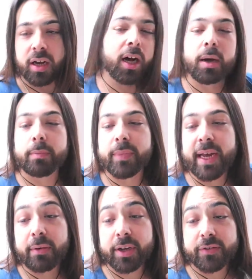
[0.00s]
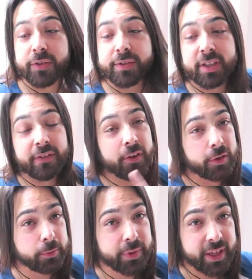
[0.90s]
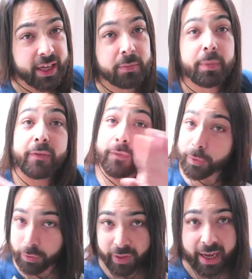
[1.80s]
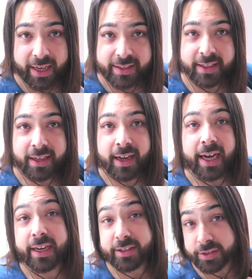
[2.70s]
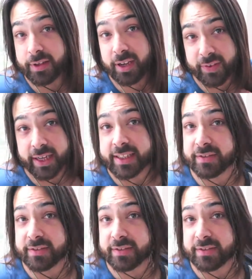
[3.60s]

Now I've used the Volumifique before that, and I do love it.